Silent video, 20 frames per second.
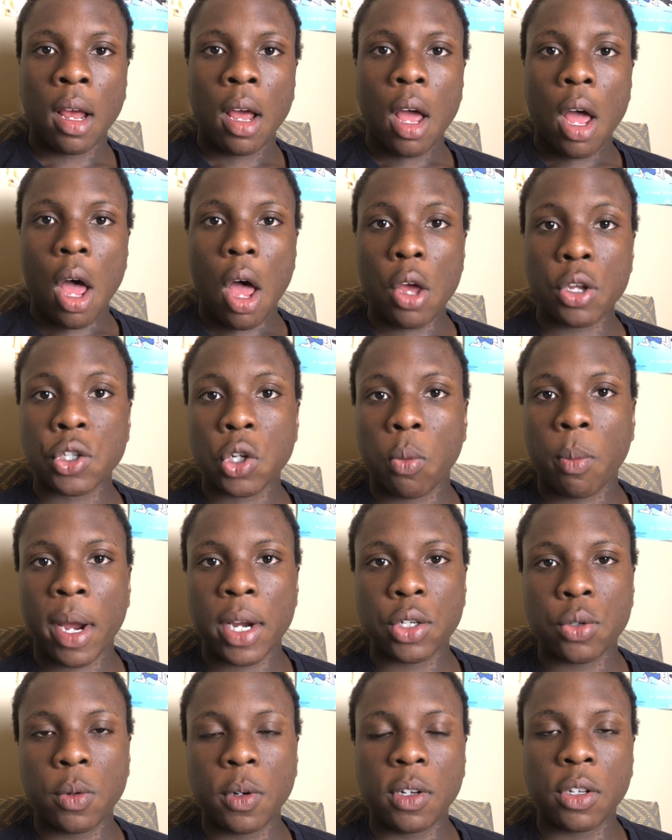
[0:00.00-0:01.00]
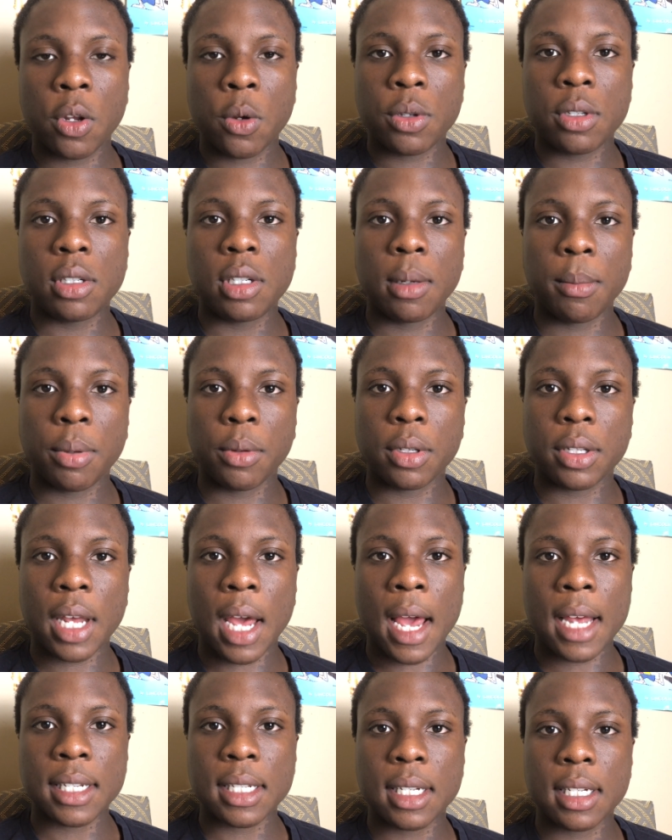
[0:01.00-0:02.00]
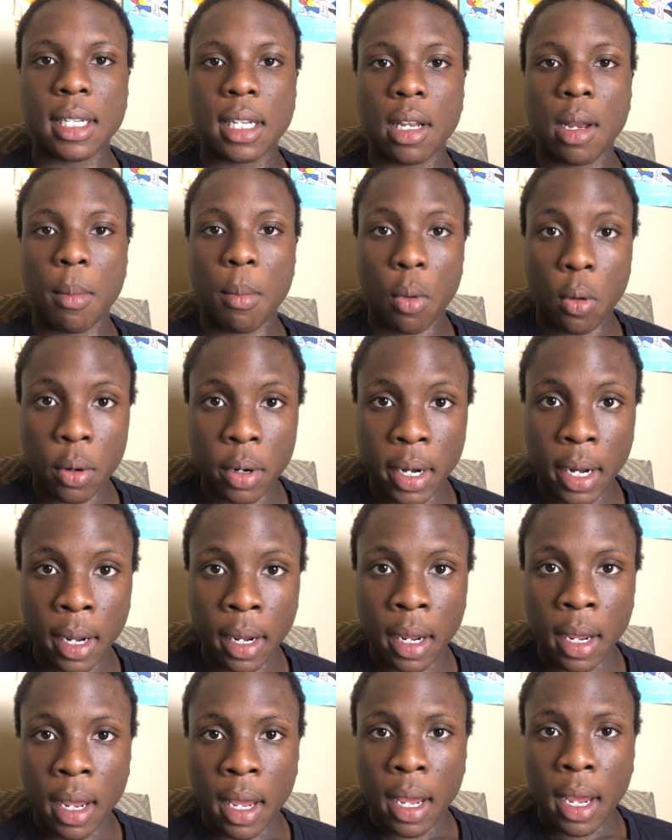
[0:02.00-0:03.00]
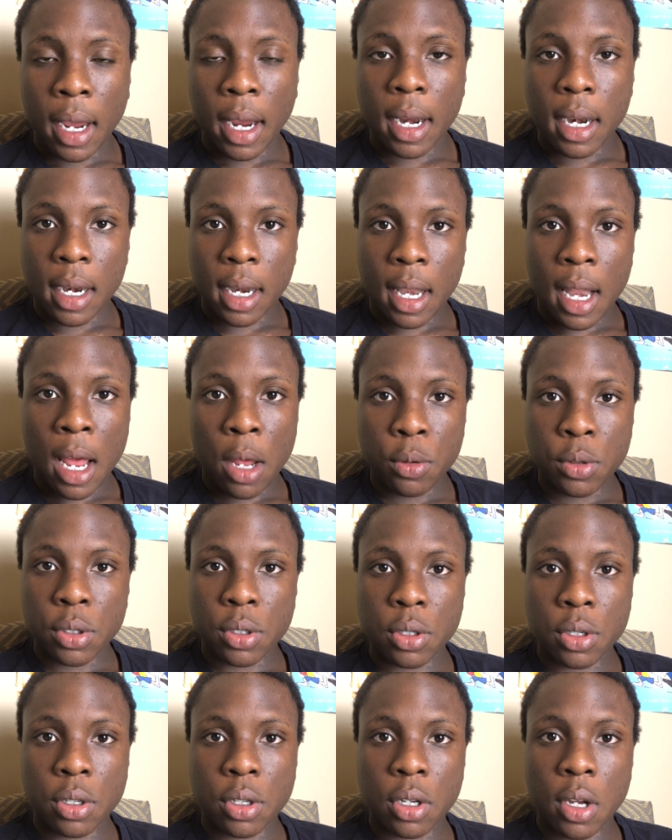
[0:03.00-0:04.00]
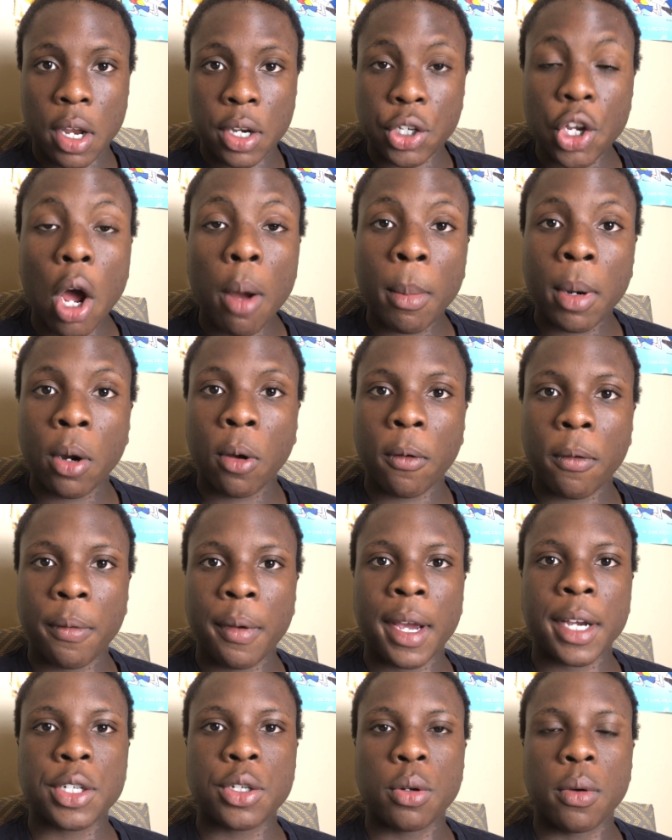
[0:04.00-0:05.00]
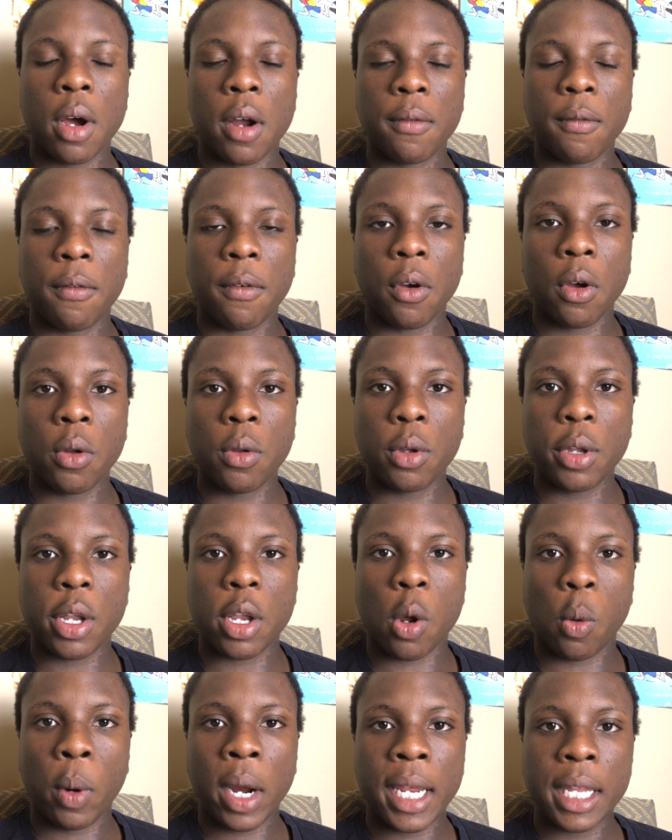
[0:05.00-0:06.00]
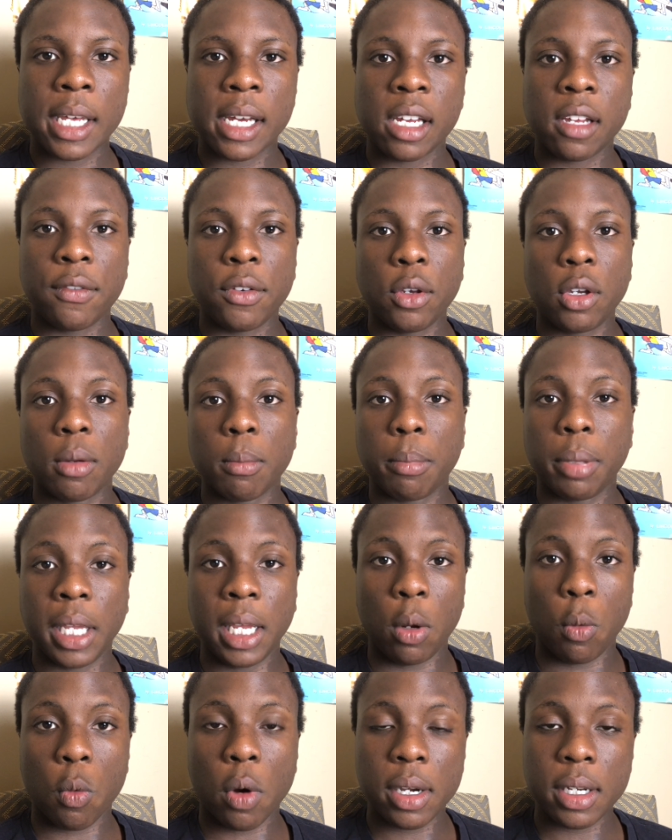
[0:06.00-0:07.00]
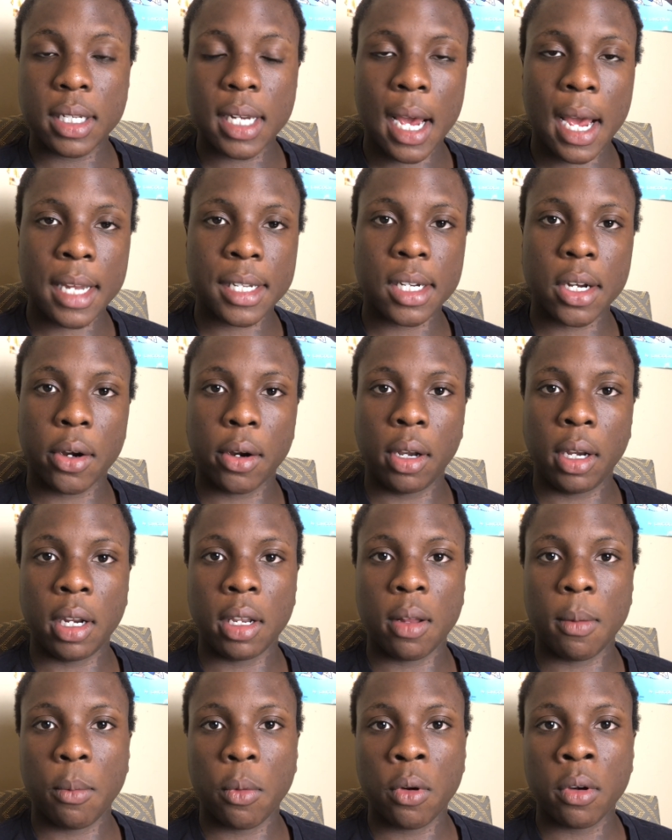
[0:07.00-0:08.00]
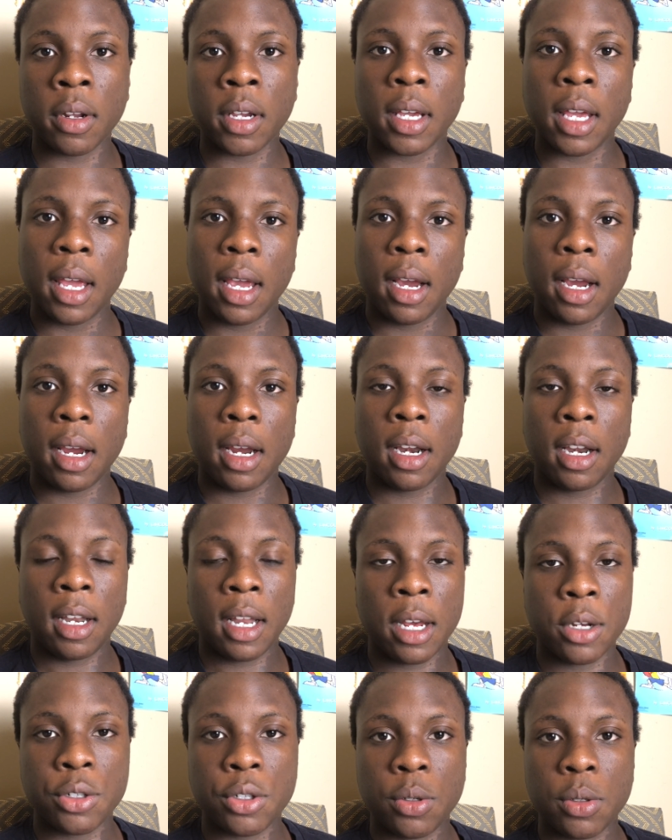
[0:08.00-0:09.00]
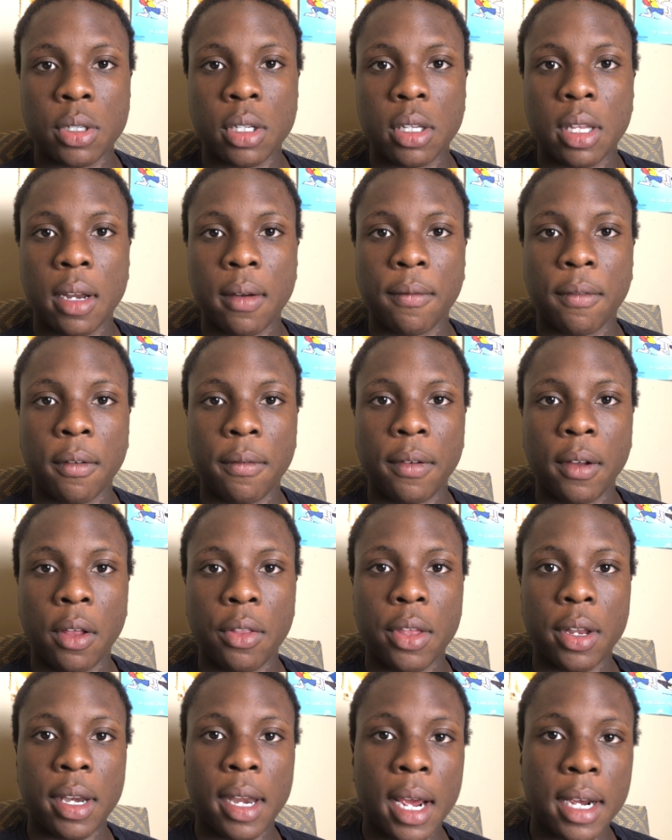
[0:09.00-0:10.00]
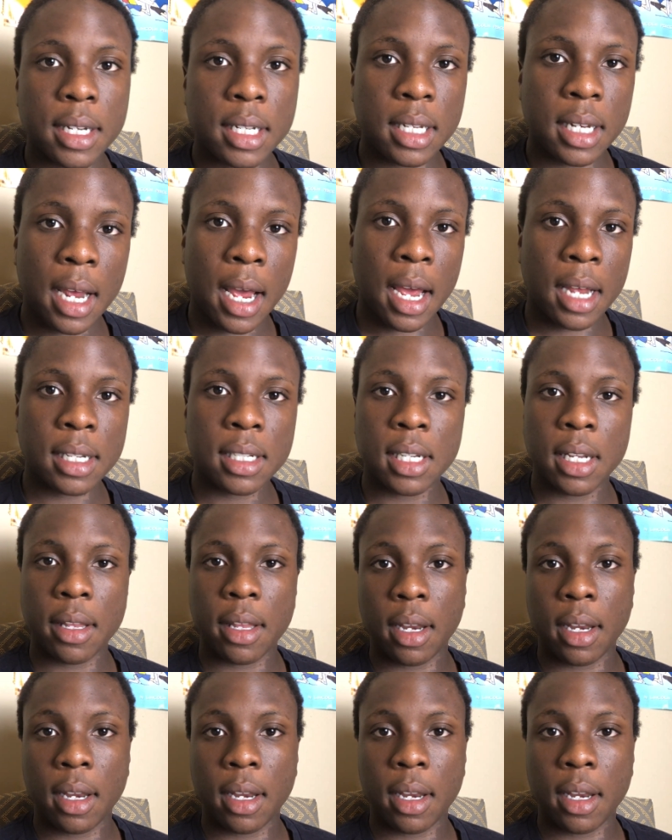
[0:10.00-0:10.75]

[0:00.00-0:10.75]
Also, by doing those simple tasks in the morning, it allows a domino effect to unfold, in a way that if you complete one task early in the morning, it allows you to then fulfill the next task